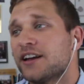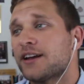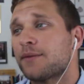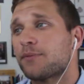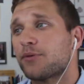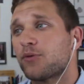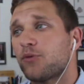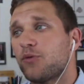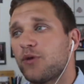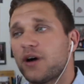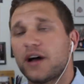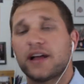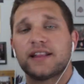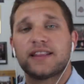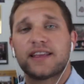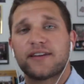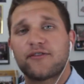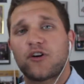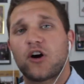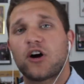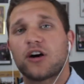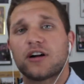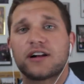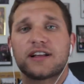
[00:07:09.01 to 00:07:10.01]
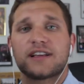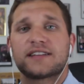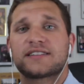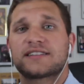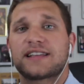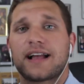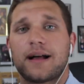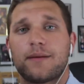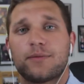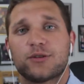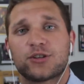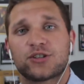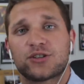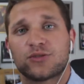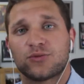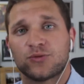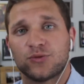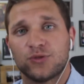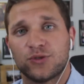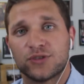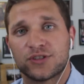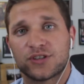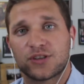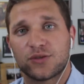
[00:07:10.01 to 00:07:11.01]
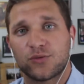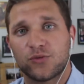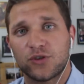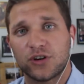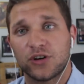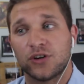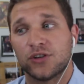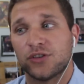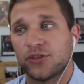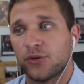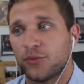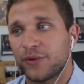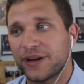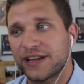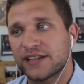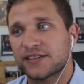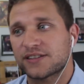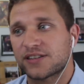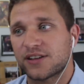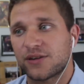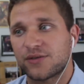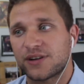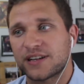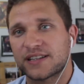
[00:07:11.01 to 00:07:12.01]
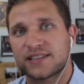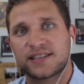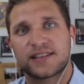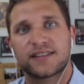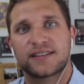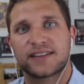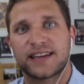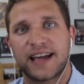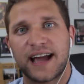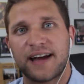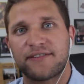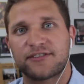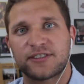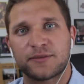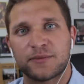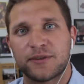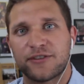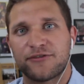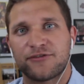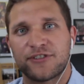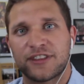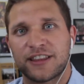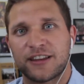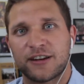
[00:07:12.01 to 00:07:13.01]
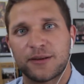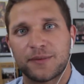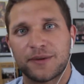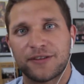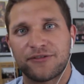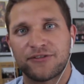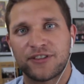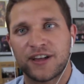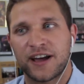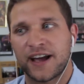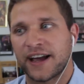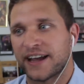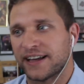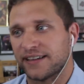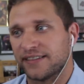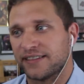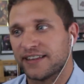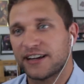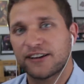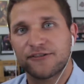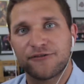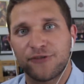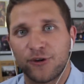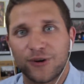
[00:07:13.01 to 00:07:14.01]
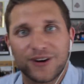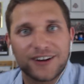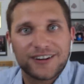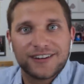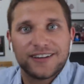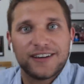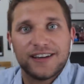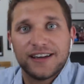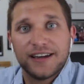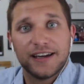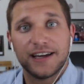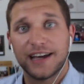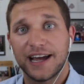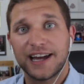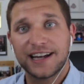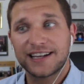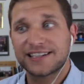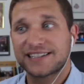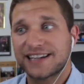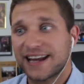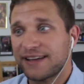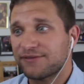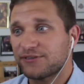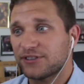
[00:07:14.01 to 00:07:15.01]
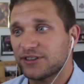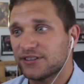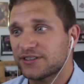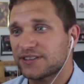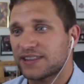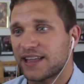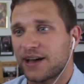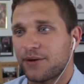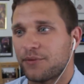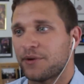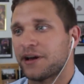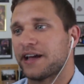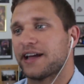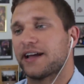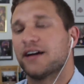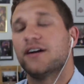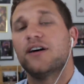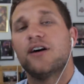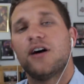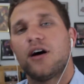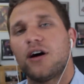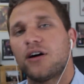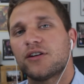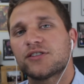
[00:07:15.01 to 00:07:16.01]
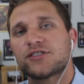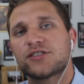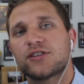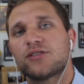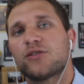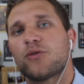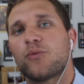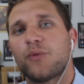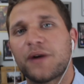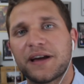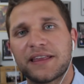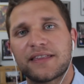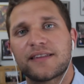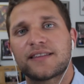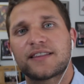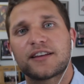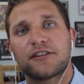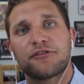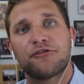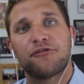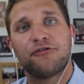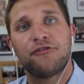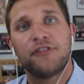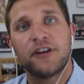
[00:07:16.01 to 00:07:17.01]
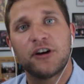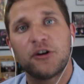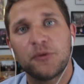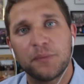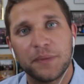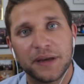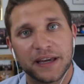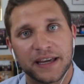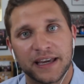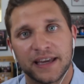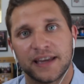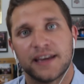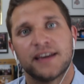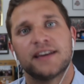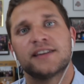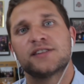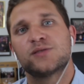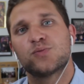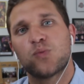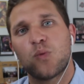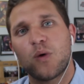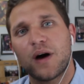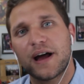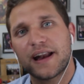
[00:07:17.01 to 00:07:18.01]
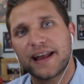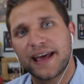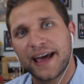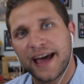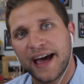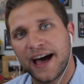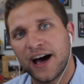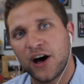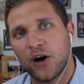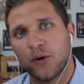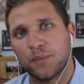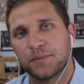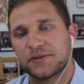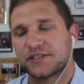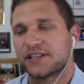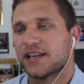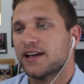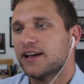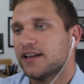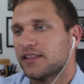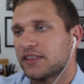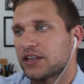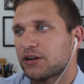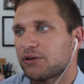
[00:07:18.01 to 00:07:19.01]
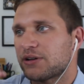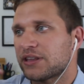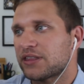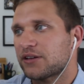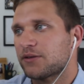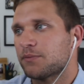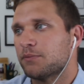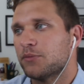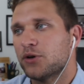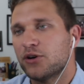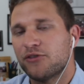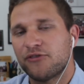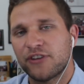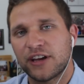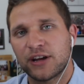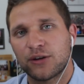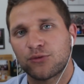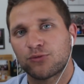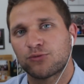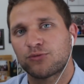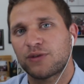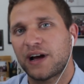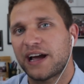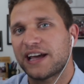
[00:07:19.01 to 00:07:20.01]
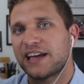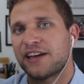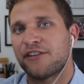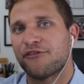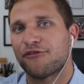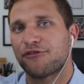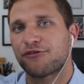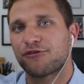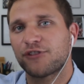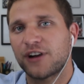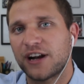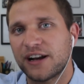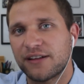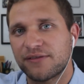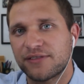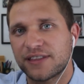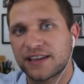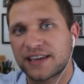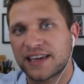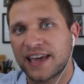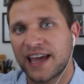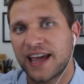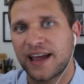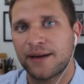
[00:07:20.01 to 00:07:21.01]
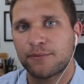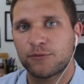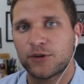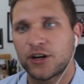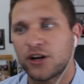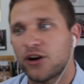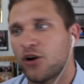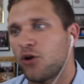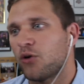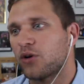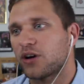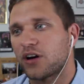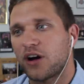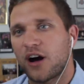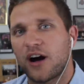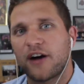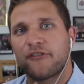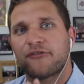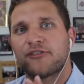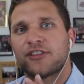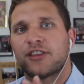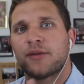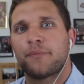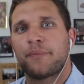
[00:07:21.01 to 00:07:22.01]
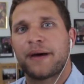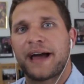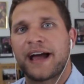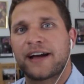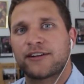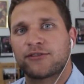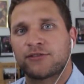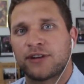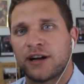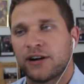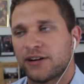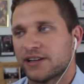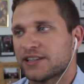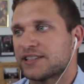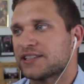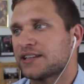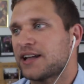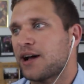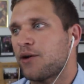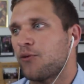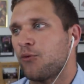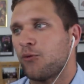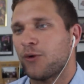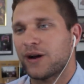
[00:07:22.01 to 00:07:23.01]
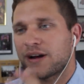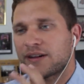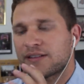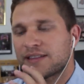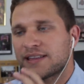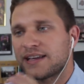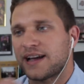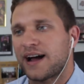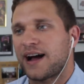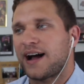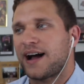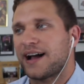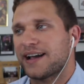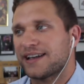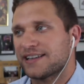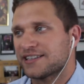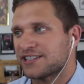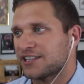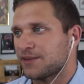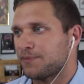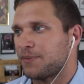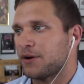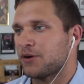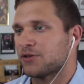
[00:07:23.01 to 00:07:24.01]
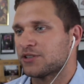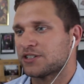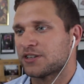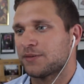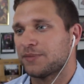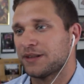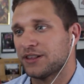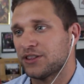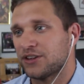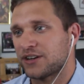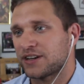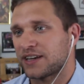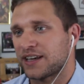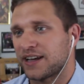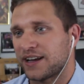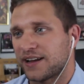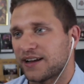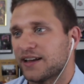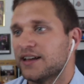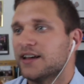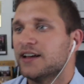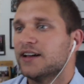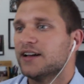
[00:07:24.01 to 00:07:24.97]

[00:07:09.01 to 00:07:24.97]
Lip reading: Number one, they've already established the rules of the world. The wings don't necessarily have to move for them to be flying. Therefore, it doesn't have to look that way. Also, the way that they're filming it is what helps. They're either moving right in front of the camera or off in the background. It's not where the eye is supposed to be looking.